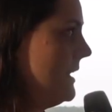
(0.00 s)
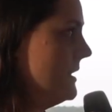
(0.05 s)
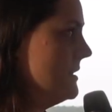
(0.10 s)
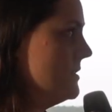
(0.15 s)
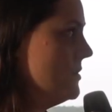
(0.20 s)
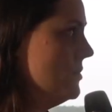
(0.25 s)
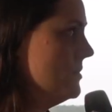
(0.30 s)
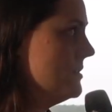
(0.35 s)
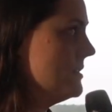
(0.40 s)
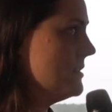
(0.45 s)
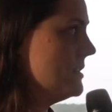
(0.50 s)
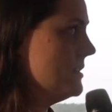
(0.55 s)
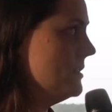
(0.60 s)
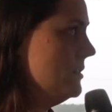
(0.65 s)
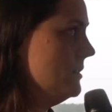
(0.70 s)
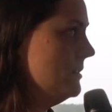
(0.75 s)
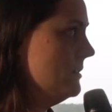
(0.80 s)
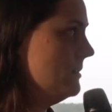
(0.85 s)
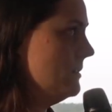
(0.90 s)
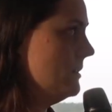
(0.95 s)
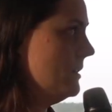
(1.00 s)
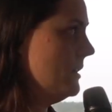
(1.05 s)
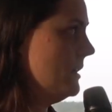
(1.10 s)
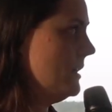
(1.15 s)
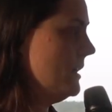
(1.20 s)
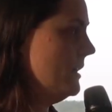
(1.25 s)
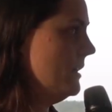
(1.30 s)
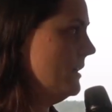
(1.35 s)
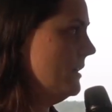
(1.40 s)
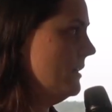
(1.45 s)
is used
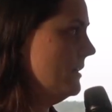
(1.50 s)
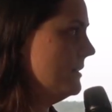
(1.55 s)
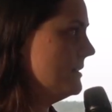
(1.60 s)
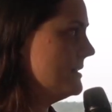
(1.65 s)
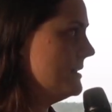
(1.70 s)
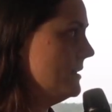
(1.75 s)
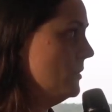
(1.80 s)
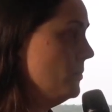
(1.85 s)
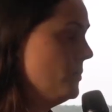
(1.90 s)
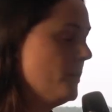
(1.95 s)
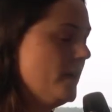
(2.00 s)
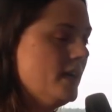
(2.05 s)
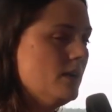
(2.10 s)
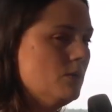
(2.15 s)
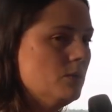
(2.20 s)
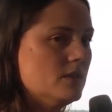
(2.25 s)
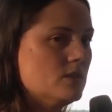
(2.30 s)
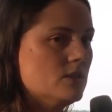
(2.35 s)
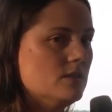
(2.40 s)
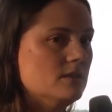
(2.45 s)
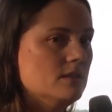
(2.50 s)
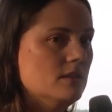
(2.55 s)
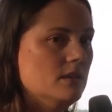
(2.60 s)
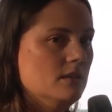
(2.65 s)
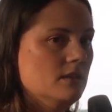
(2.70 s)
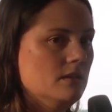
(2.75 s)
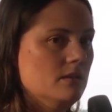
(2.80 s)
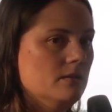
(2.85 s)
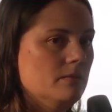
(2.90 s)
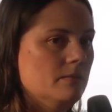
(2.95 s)
silvering, which is
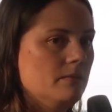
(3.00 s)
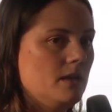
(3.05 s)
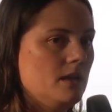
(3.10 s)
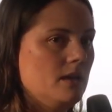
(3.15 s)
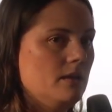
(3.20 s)
a